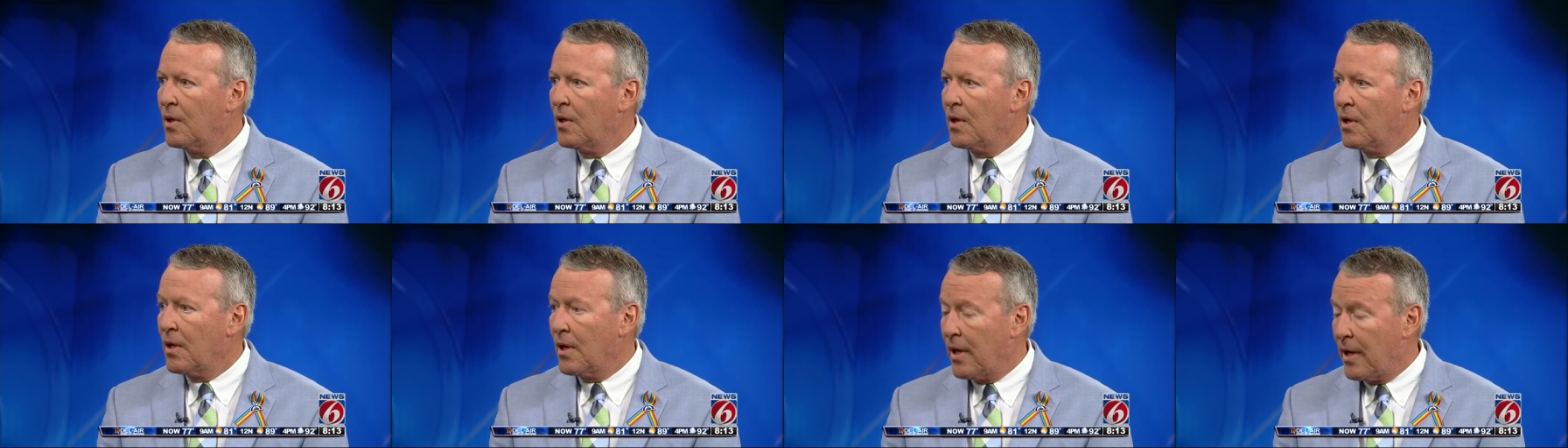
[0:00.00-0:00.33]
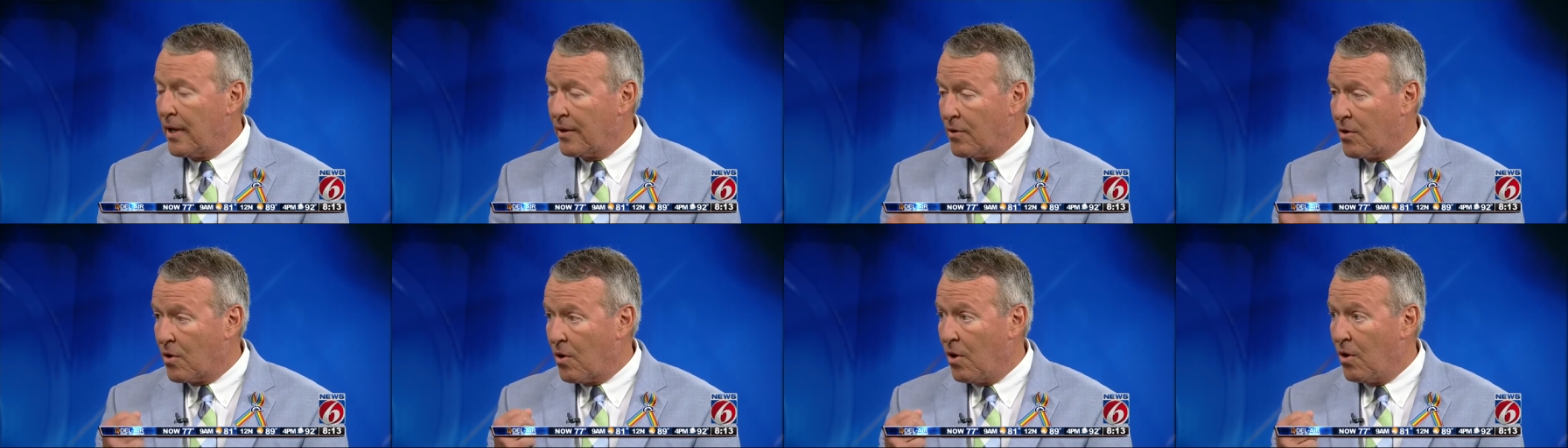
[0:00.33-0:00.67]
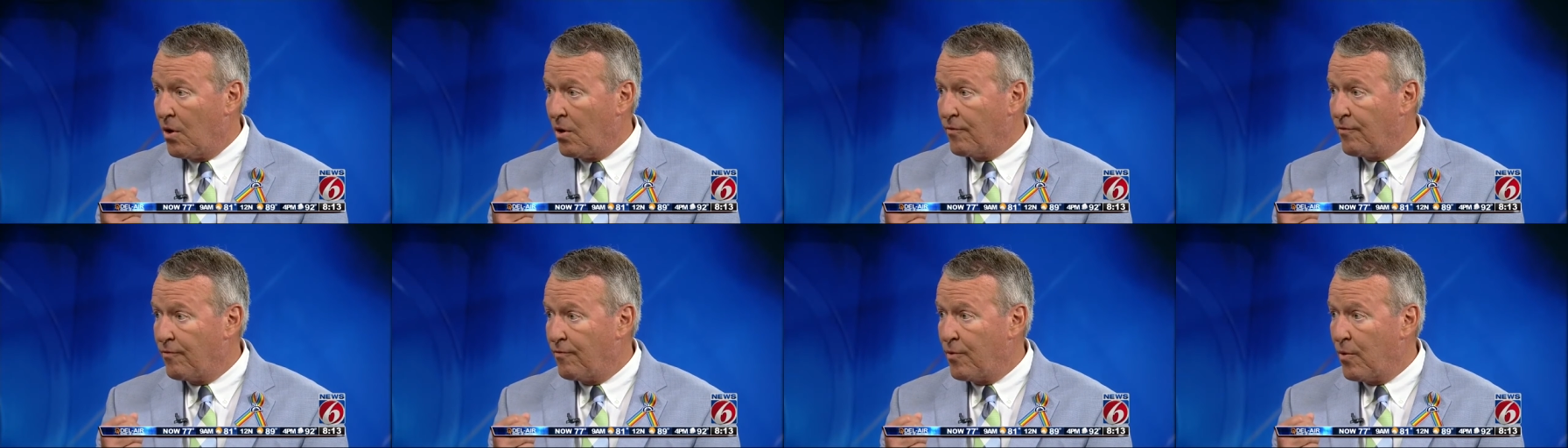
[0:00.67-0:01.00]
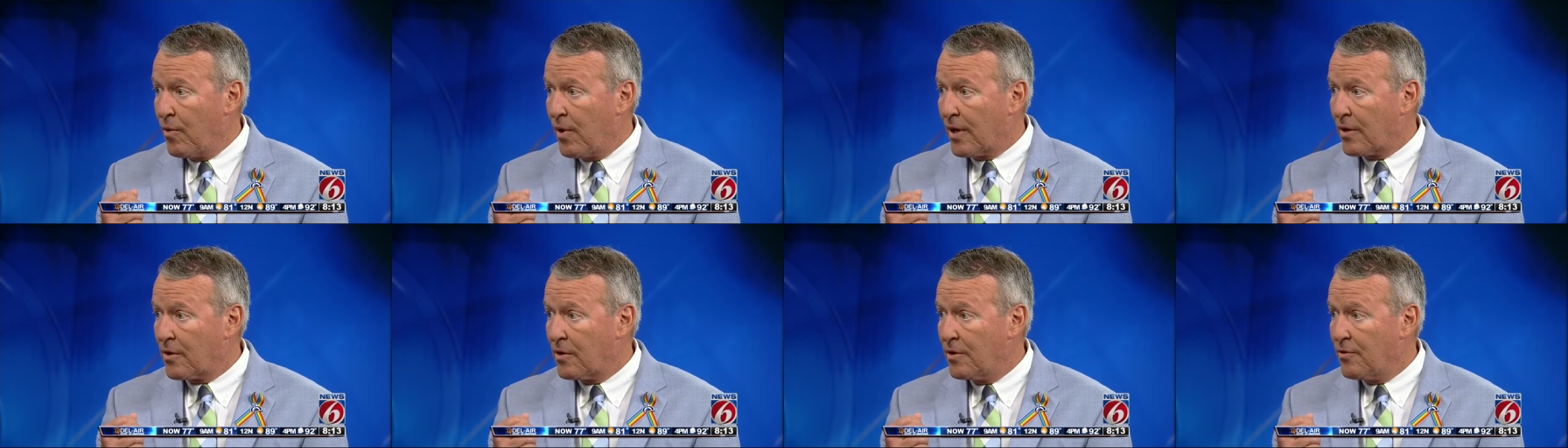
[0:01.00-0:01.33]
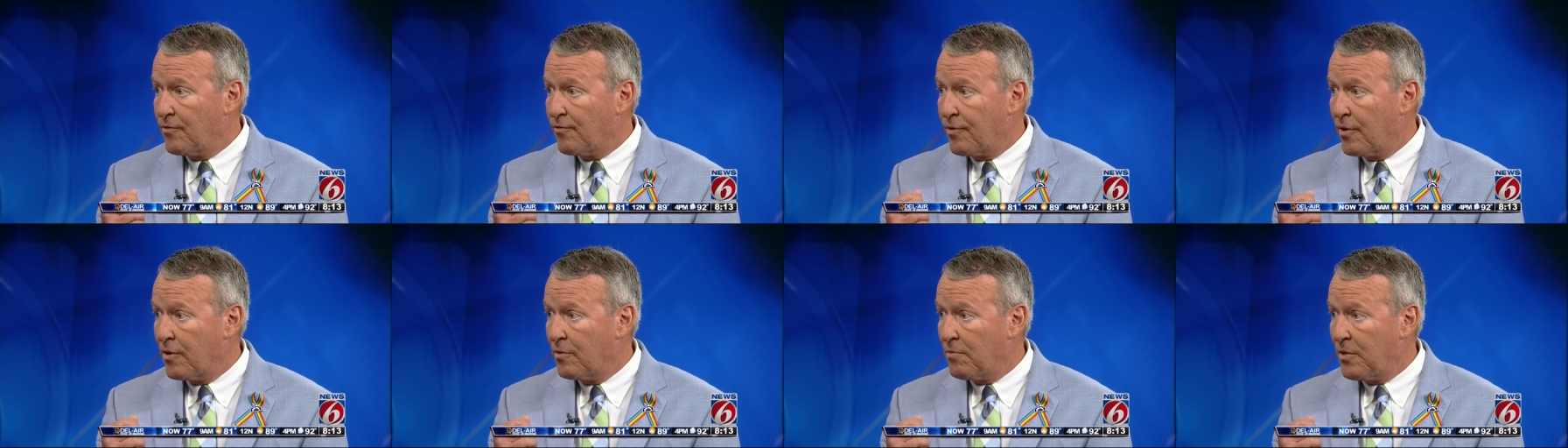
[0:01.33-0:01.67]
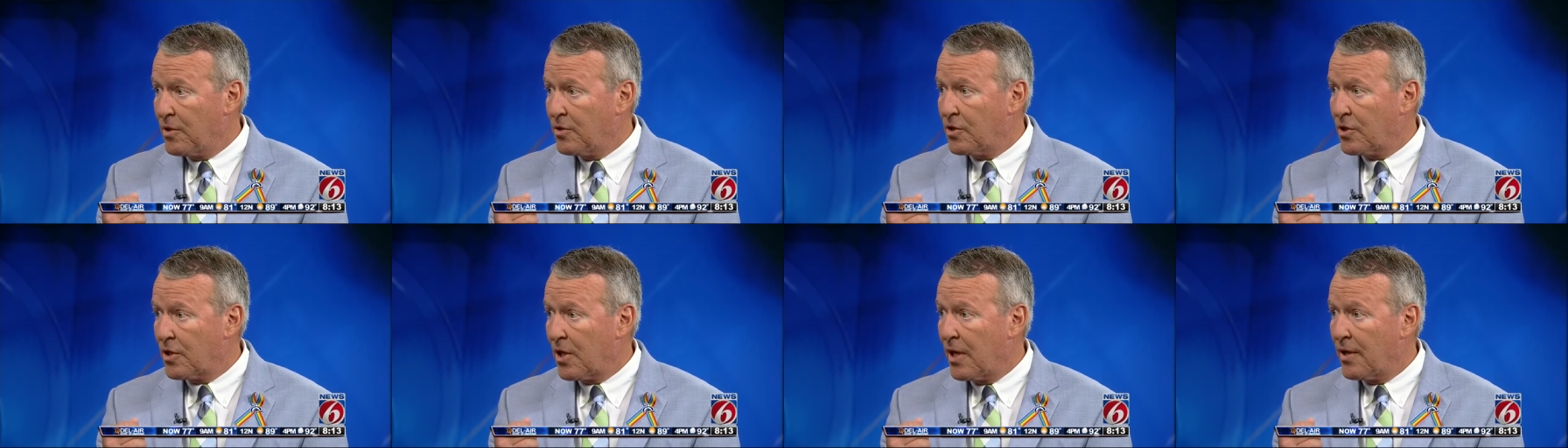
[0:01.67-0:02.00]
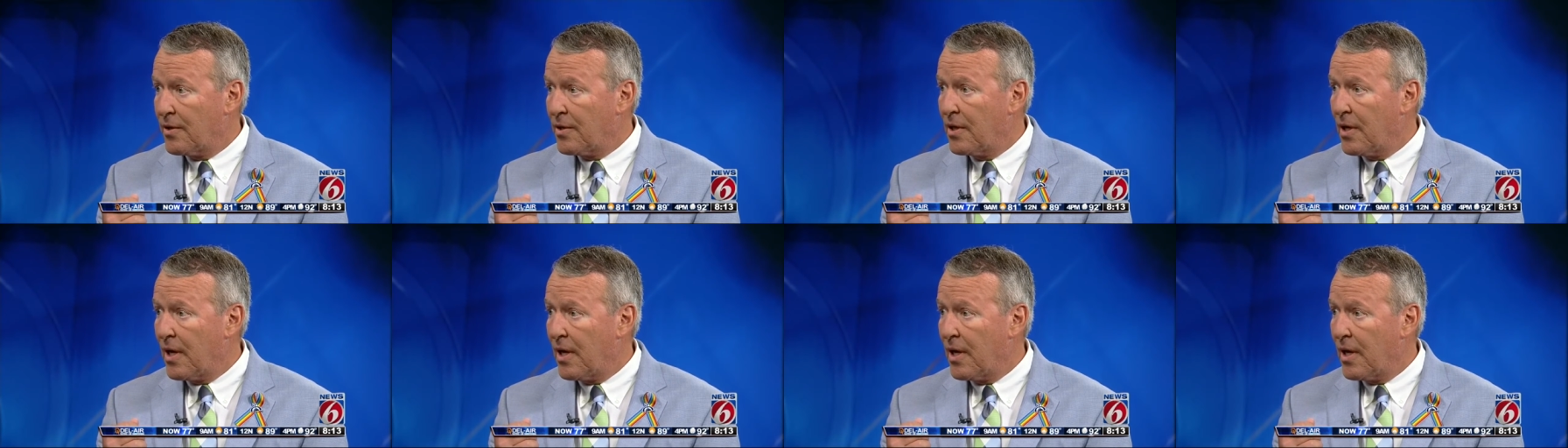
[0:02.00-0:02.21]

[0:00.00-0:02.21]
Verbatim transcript: had called directly from inside right.